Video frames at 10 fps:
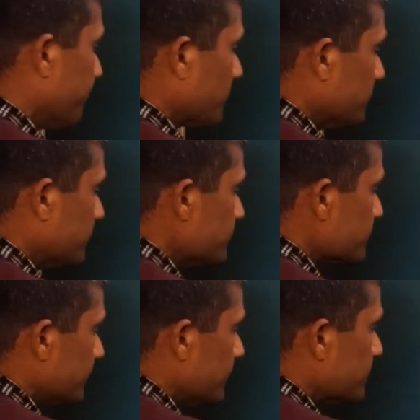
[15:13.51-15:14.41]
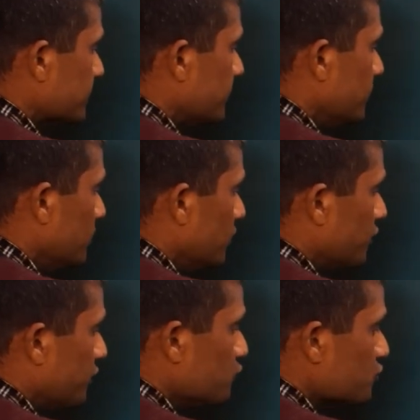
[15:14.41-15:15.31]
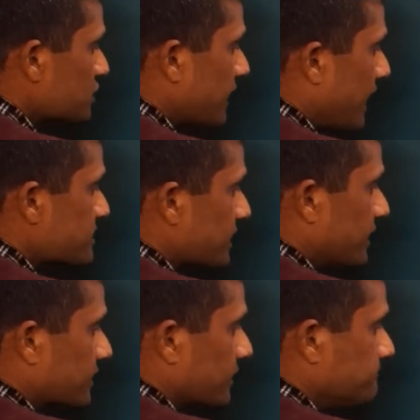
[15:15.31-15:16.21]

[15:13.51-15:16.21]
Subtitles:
This is reducing agent